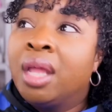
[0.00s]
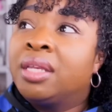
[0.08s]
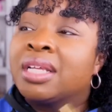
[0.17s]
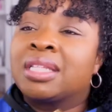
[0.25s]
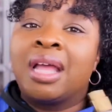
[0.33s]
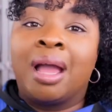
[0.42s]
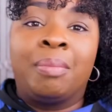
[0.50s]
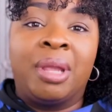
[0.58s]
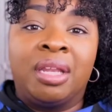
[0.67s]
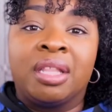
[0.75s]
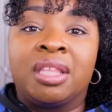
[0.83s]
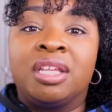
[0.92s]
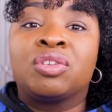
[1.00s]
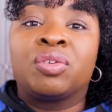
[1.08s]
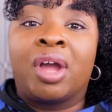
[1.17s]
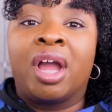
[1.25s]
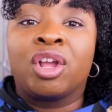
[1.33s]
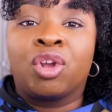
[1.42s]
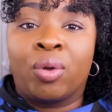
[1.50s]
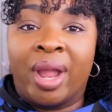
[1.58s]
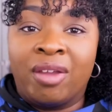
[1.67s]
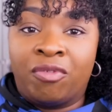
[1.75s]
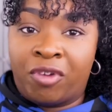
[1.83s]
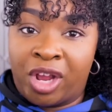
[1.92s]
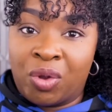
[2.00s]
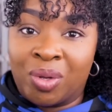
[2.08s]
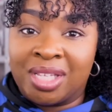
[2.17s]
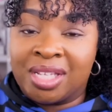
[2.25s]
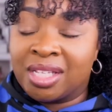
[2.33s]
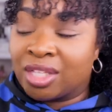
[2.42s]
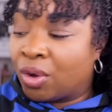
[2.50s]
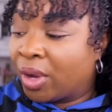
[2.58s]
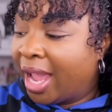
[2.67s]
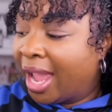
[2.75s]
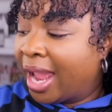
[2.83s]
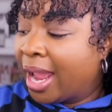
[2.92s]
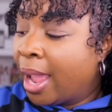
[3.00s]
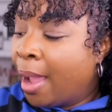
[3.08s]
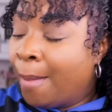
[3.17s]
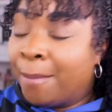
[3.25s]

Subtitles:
does not mean that these are not great fragrances, okay?